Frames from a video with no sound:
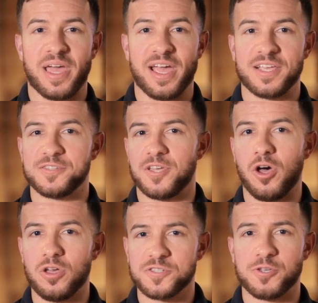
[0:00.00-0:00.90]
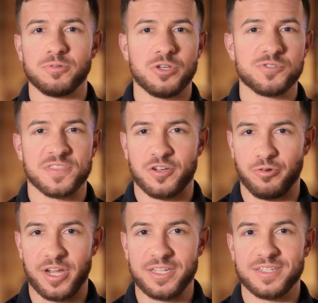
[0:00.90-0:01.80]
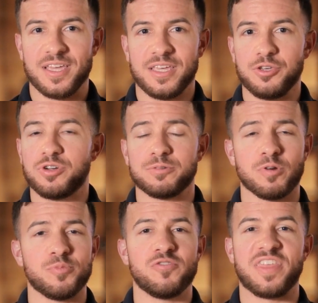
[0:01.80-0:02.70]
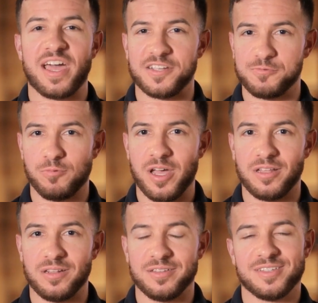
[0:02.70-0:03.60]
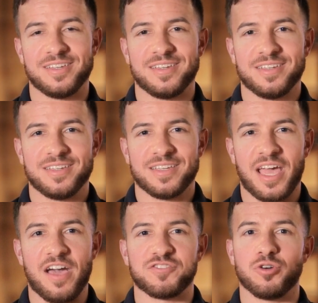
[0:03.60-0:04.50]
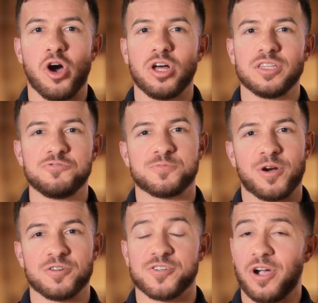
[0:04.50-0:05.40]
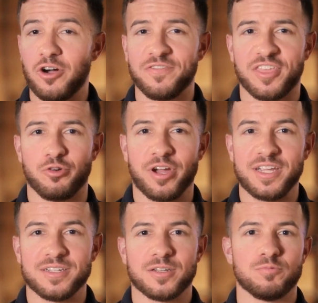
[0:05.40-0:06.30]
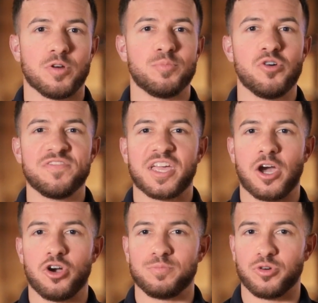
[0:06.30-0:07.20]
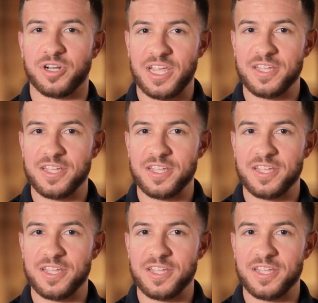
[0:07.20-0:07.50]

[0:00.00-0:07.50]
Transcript: pack is also loose in the crate, you can remove that as well. After all loose parts are out of the crate, remove the cardboard